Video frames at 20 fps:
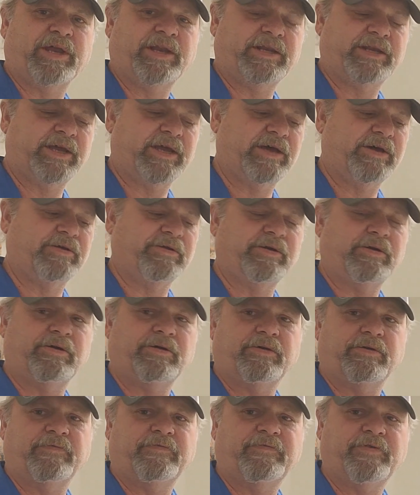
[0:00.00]
it down,
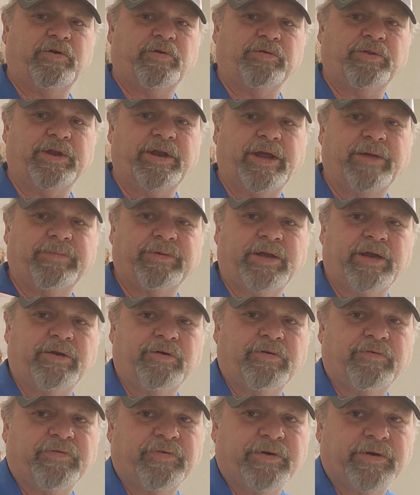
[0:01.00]
fold the napkin
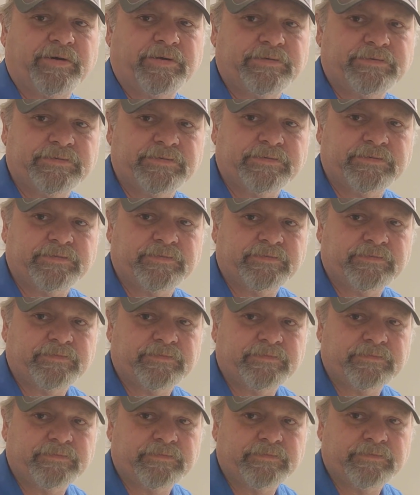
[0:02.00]
over.
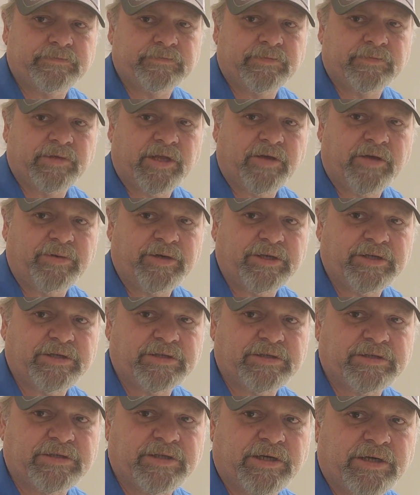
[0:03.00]
Give me
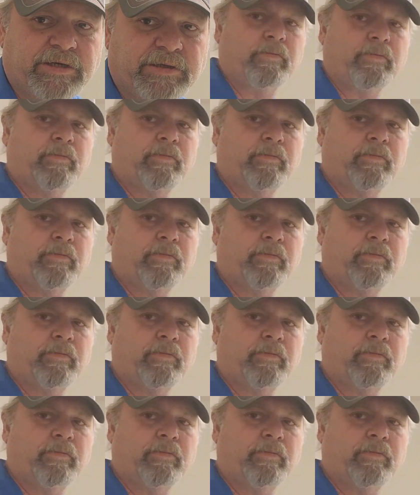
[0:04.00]
just a sec.